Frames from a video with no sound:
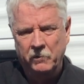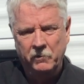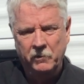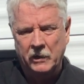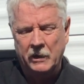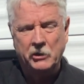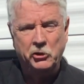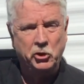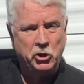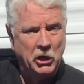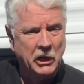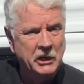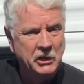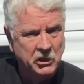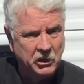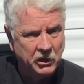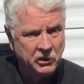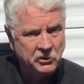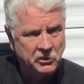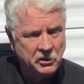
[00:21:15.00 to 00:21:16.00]

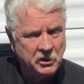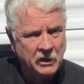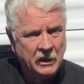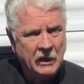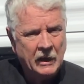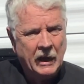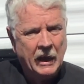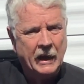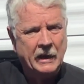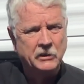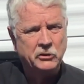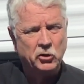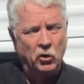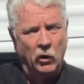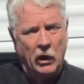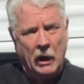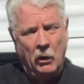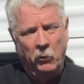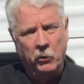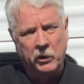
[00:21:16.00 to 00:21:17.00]
ingenious. And so
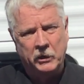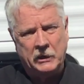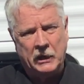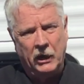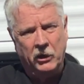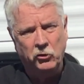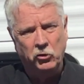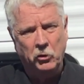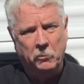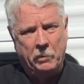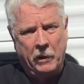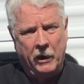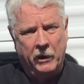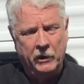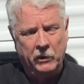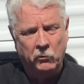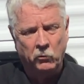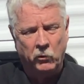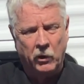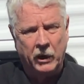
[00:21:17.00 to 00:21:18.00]
I want to tell you about
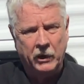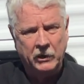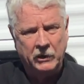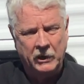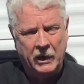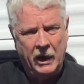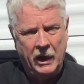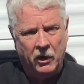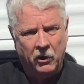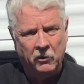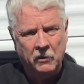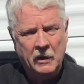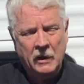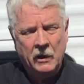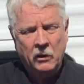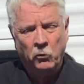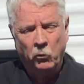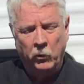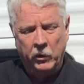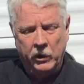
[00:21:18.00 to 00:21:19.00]
it right now.
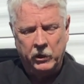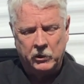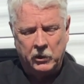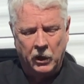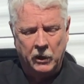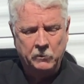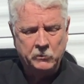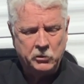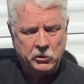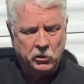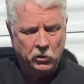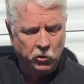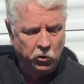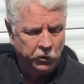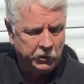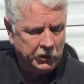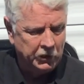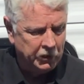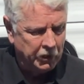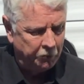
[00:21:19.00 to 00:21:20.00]
When it comes to
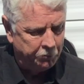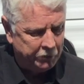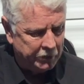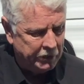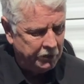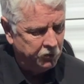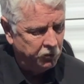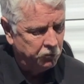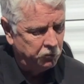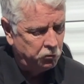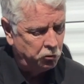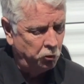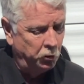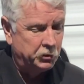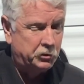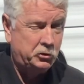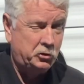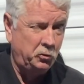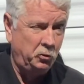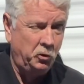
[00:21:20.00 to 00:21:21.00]
hooking up either to a
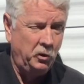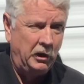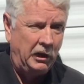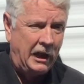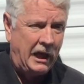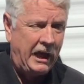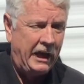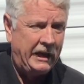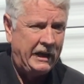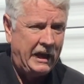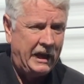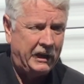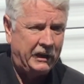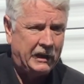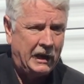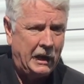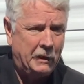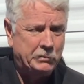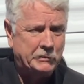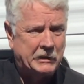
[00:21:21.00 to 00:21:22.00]
sewer line at a
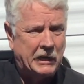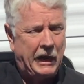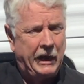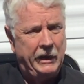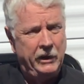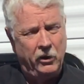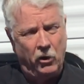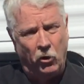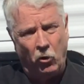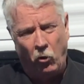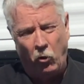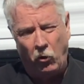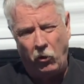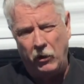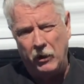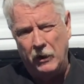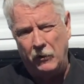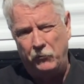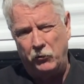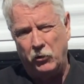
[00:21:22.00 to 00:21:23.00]
campsite, or
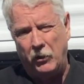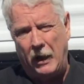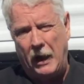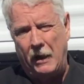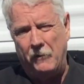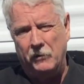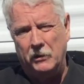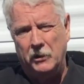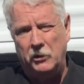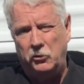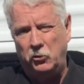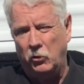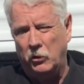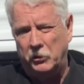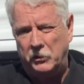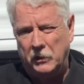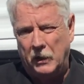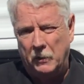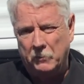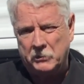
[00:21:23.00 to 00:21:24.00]
if you're having to do a
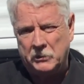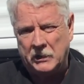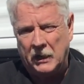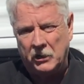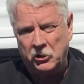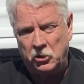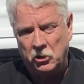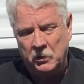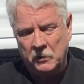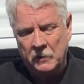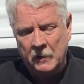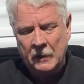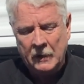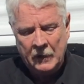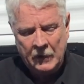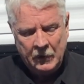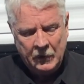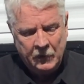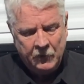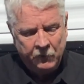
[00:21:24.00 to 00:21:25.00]
dump station,
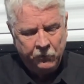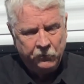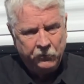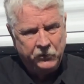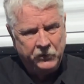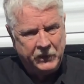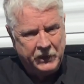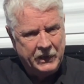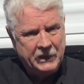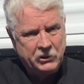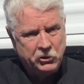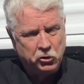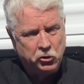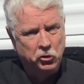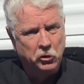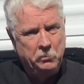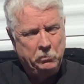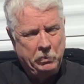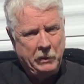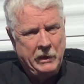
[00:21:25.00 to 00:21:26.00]
this
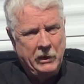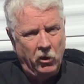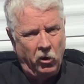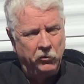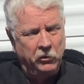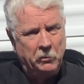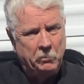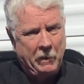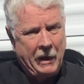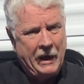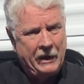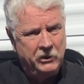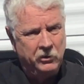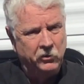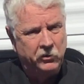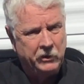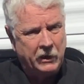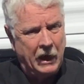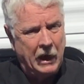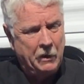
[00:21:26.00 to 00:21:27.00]
should be on the back of your
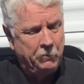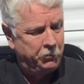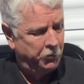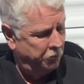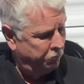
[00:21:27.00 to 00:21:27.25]
camper,